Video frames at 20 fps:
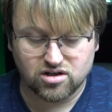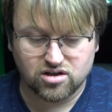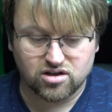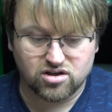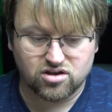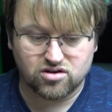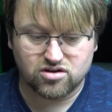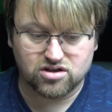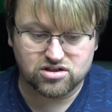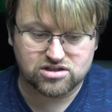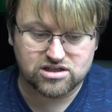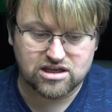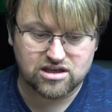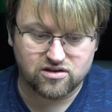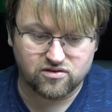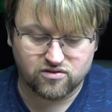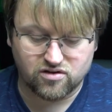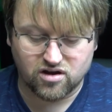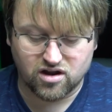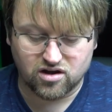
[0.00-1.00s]
you can see
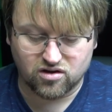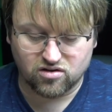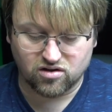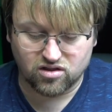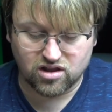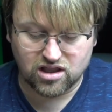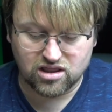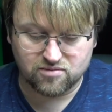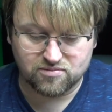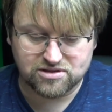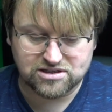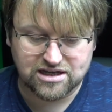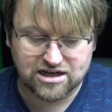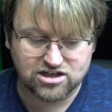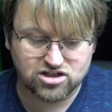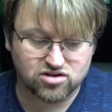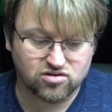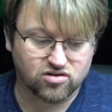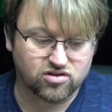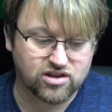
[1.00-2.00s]
you've kind of got like the
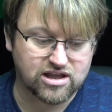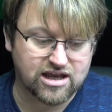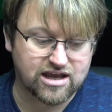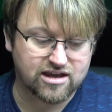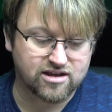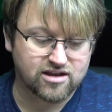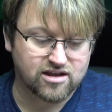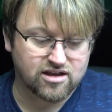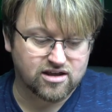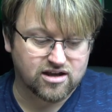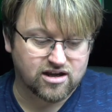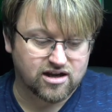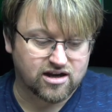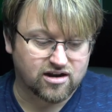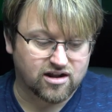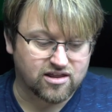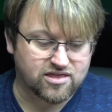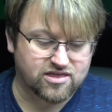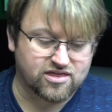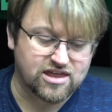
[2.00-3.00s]
protection on there, and
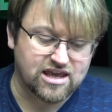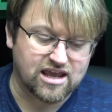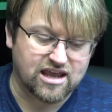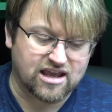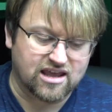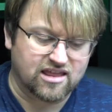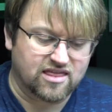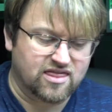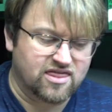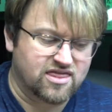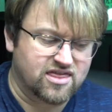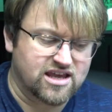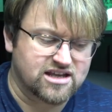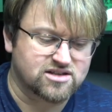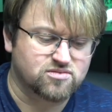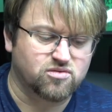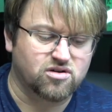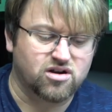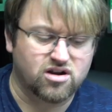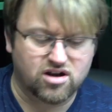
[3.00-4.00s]
I think
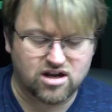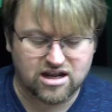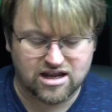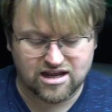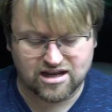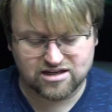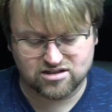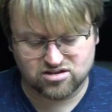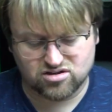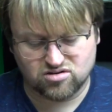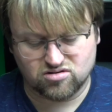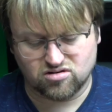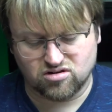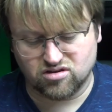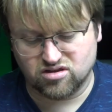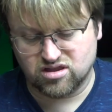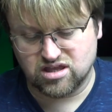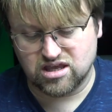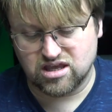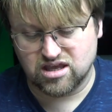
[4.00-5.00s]
this one has
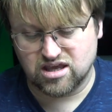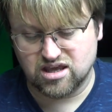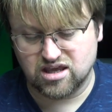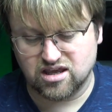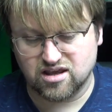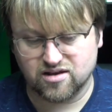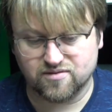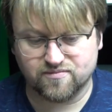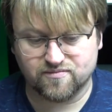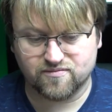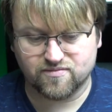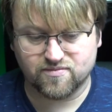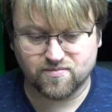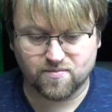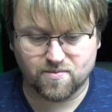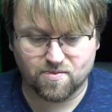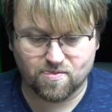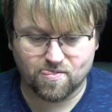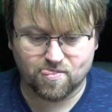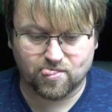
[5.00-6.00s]
got
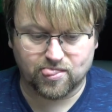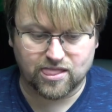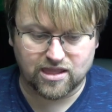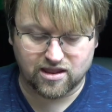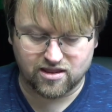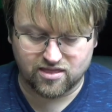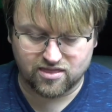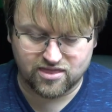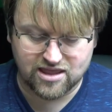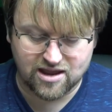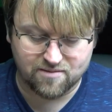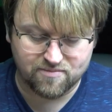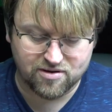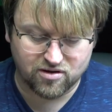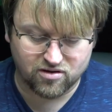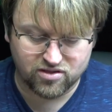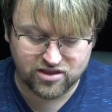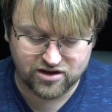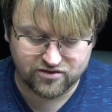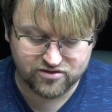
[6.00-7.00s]
that bit
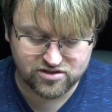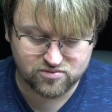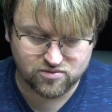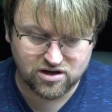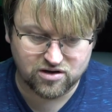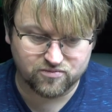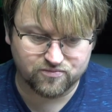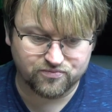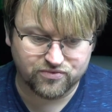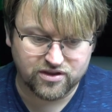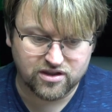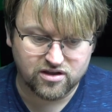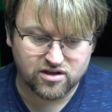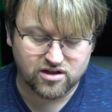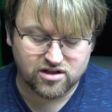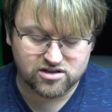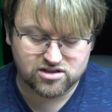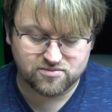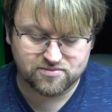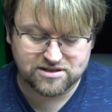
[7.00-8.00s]
on there as well
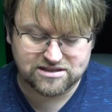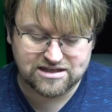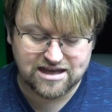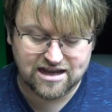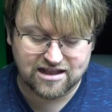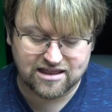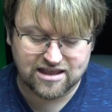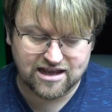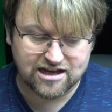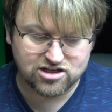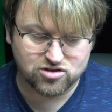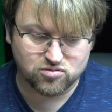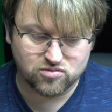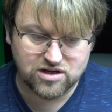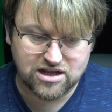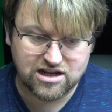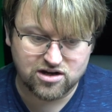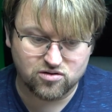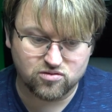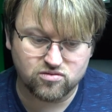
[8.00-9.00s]
to protect the actual
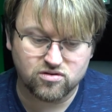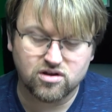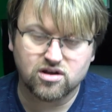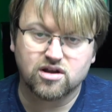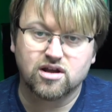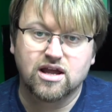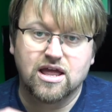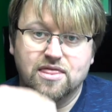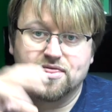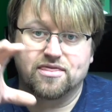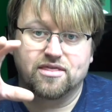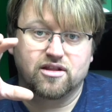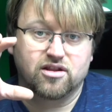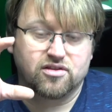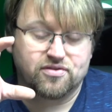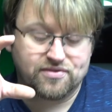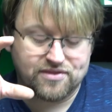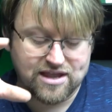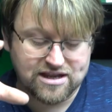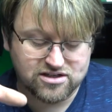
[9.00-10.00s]
needle.
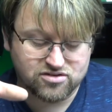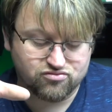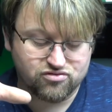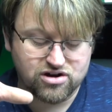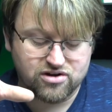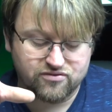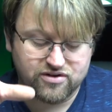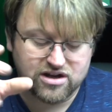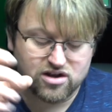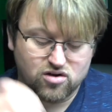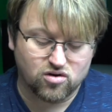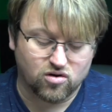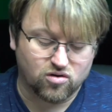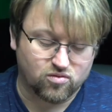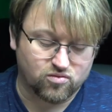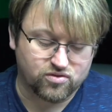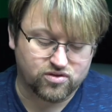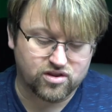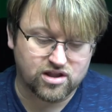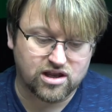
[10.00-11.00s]
That's really
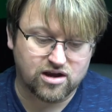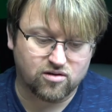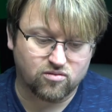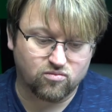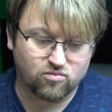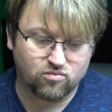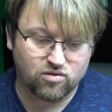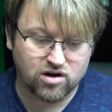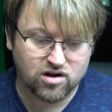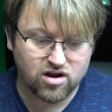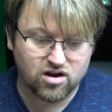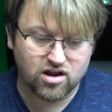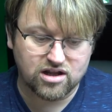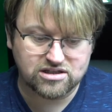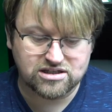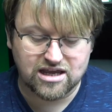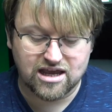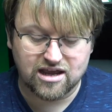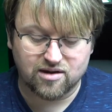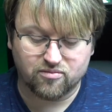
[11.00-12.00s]
cool. Now when I like
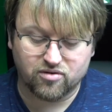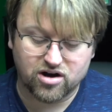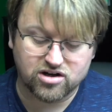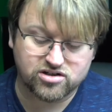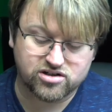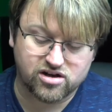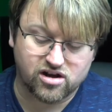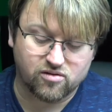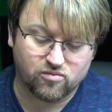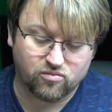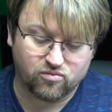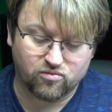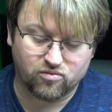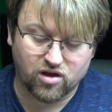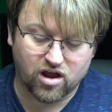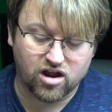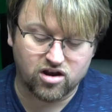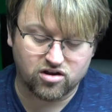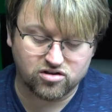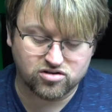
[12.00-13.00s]
to airbrush,
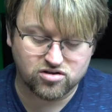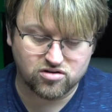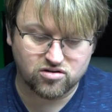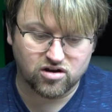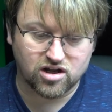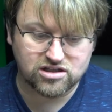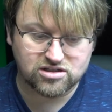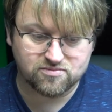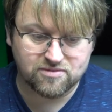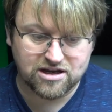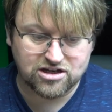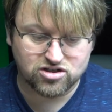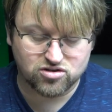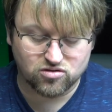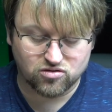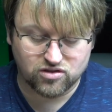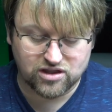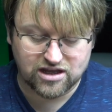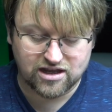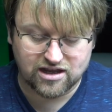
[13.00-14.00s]
I do like to make
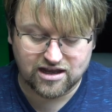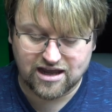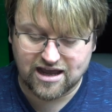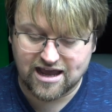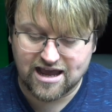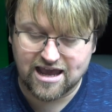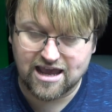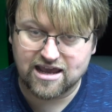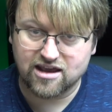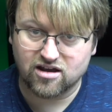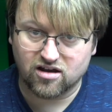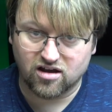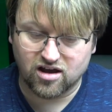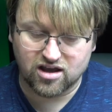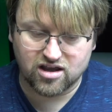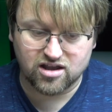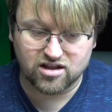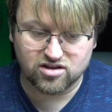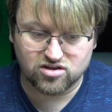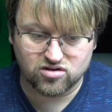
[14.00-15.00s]
sure that I
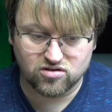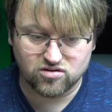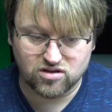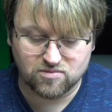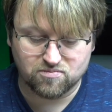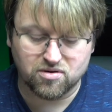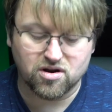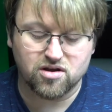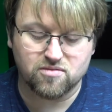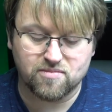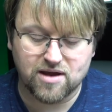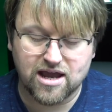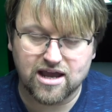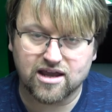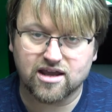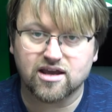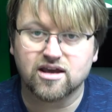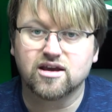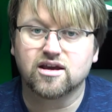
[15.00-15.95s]
can do the blowback.